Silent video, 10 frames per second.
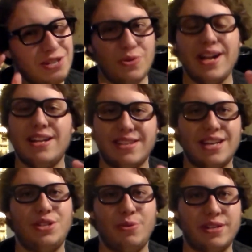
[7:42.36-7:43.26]
I try not to
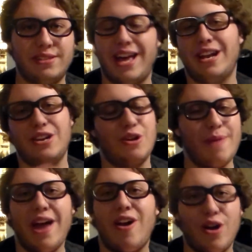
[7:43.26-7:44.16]
get too excited
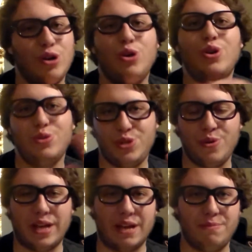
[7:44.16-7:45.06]
no matter who's
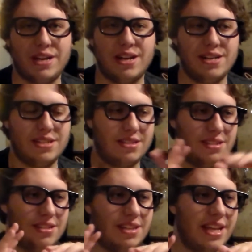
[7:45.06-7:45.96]
doing it,
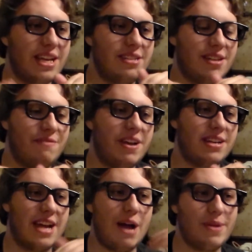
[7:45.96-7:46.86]
because the thing is,
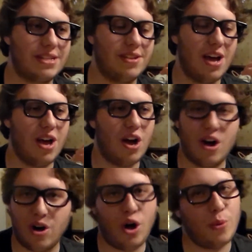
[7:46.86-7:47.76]
event comics
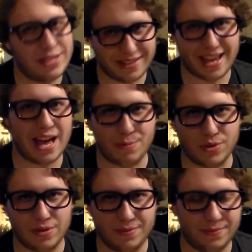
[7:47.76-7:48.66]
are always a
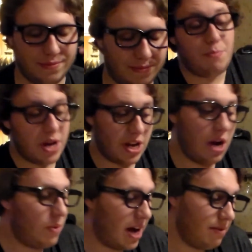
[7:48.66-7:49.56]
gamble. But you
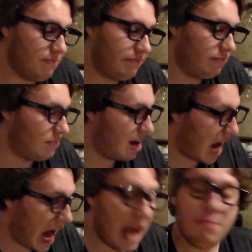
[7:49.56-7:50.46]
know what?
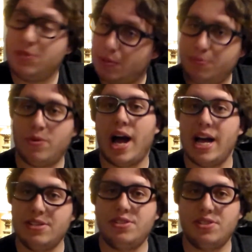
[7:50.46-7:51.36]
I am
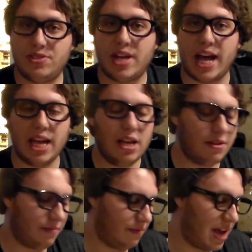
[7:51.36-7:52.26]
surprised to say,
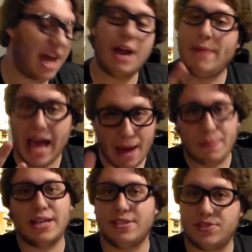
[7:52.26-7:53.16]
and I'm
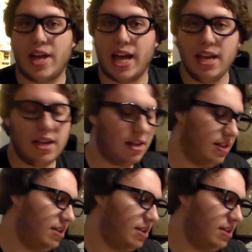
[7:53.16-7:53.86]
happy to say,